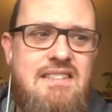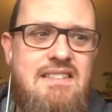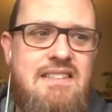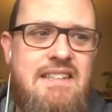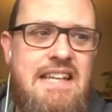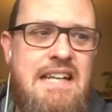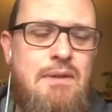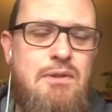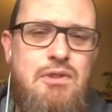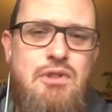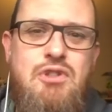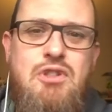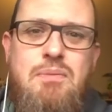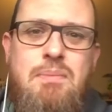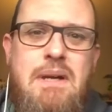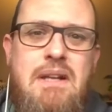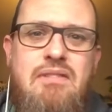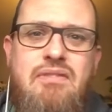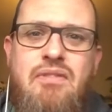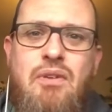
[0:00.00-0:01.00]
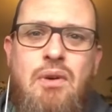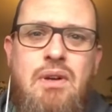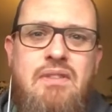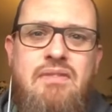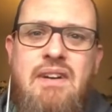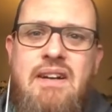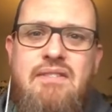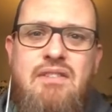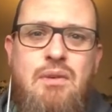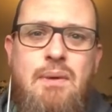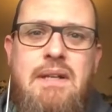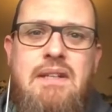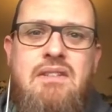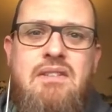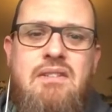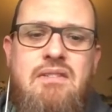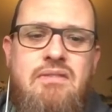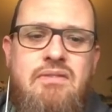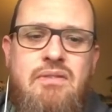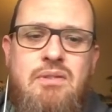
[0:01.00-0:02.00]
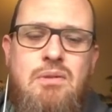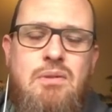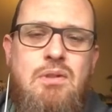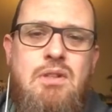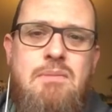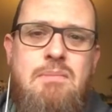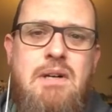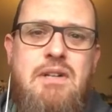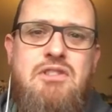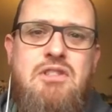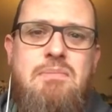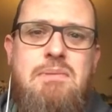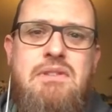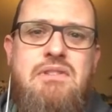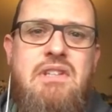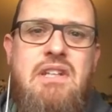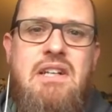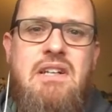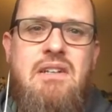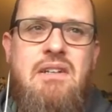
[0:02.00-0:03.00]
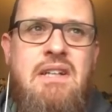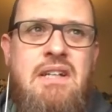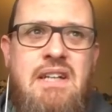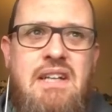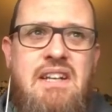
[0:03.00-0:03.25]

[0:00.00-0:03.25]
I was used to paying 45 quid for a Masterpiece car.